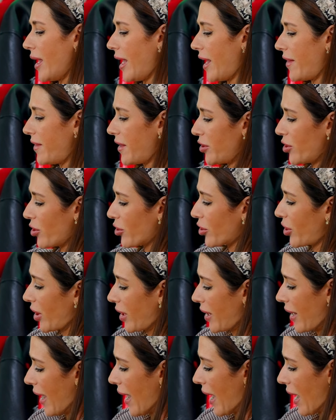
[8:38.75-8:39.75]
And then you're
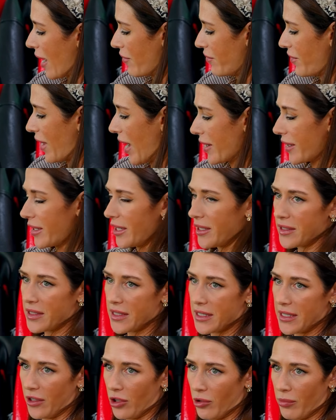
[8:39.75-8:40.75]
gonna have that
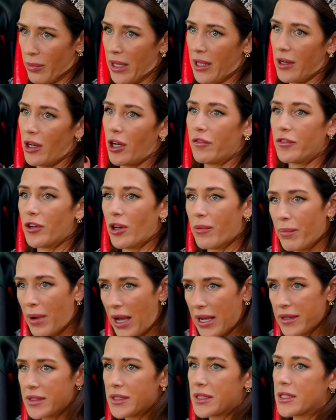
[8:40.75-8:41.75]
concealment of your
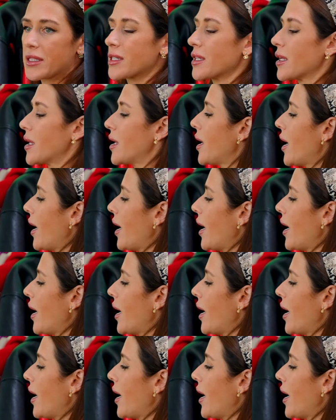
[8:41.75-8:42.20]
bust